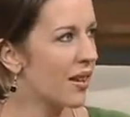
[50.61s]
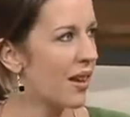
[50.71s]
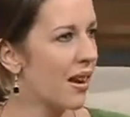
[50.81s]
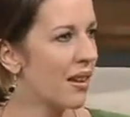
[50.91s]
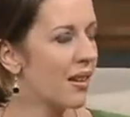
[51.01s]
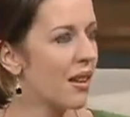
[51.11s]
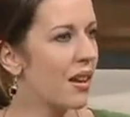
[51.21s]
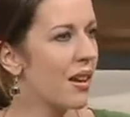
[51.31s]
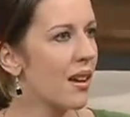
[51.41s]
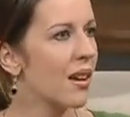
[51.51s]
And
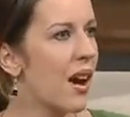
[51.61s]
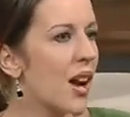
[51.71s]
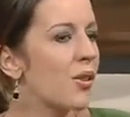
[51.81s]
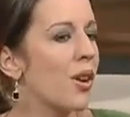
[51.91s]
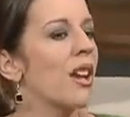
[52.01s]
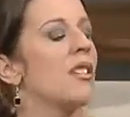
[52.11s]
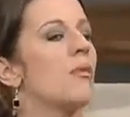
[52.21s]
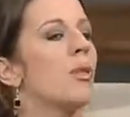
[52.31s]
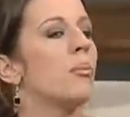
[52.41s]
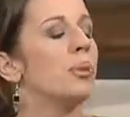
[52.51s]
God created you
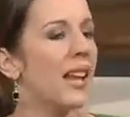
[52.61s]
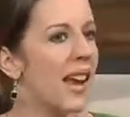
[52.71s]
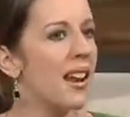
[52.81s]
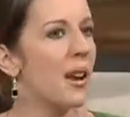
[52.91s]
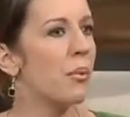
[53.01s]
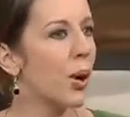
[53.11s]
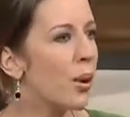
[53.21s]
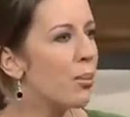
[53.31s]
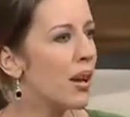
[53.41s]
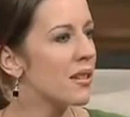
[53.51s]
with a plan and a
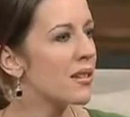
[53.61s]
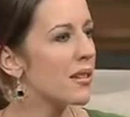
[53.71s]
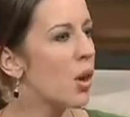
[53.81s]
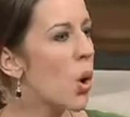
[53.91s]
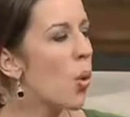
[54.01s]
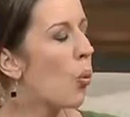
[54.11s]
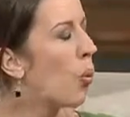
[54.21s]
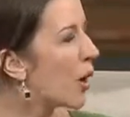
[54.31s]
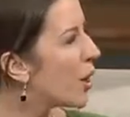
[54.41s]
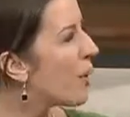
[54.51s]
purpose.
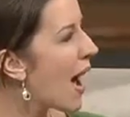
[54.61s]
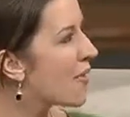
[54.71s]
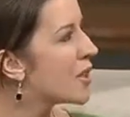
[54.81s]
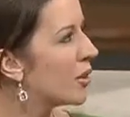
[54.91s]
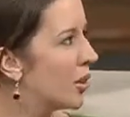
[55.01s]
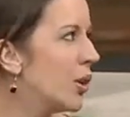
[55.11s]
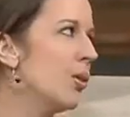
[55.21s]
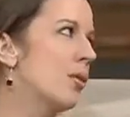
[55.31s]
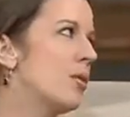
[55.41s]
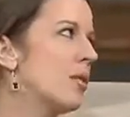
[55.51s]
What do you have to
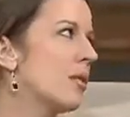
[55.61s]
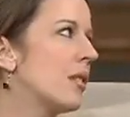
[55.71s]
lose